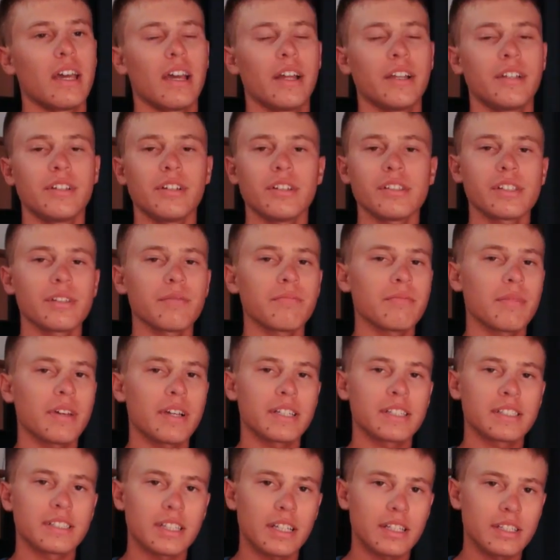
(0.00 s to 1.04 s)
It doesn't
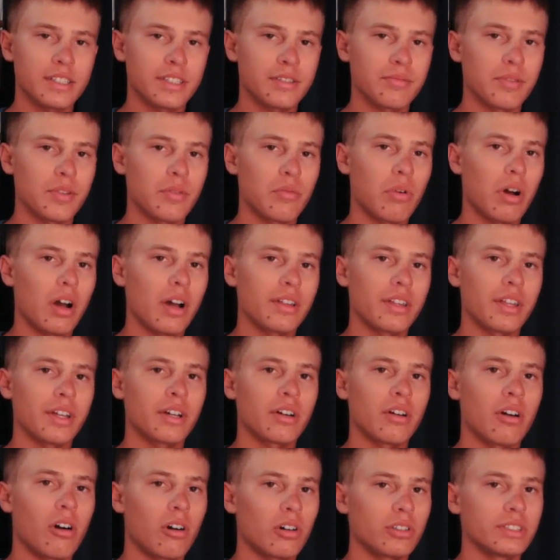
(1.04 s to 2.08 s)
make sense to me why they
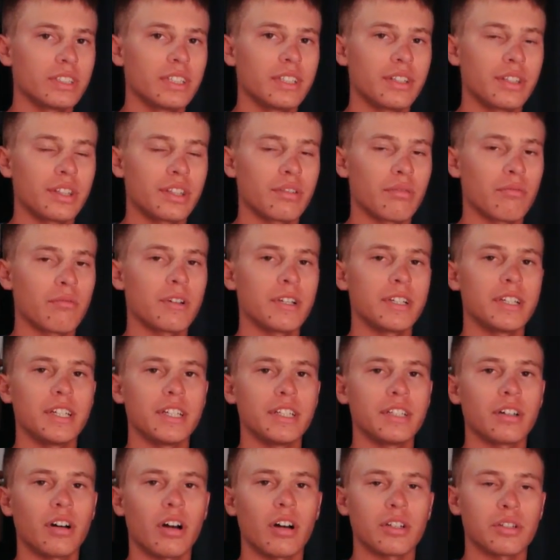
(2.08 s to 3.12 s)
called it
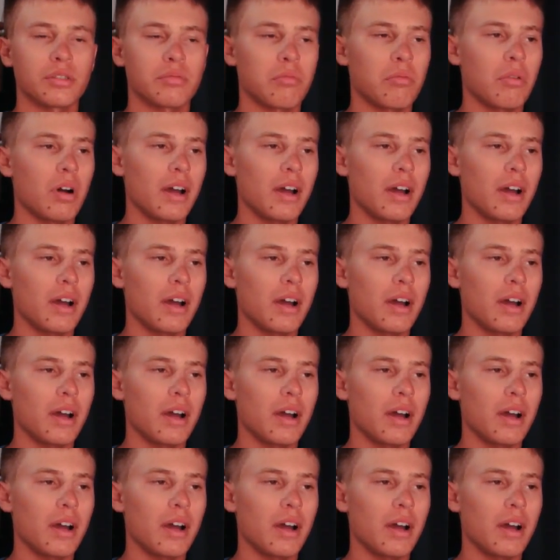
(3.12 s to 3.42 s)
3D Touch.